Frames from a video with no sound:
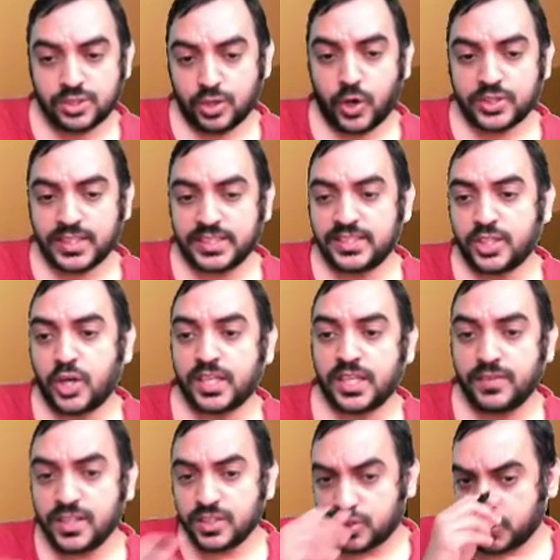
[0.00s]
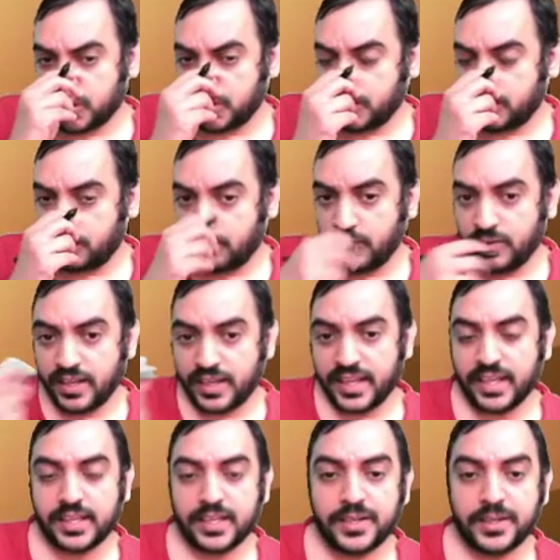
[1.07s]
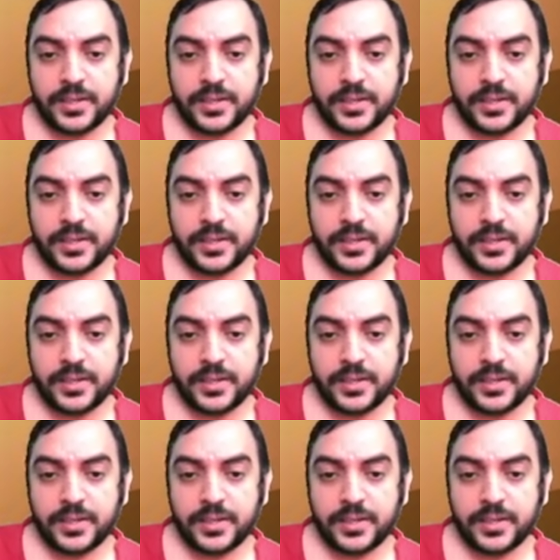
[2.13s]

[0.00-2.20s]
lot size not given. So we will take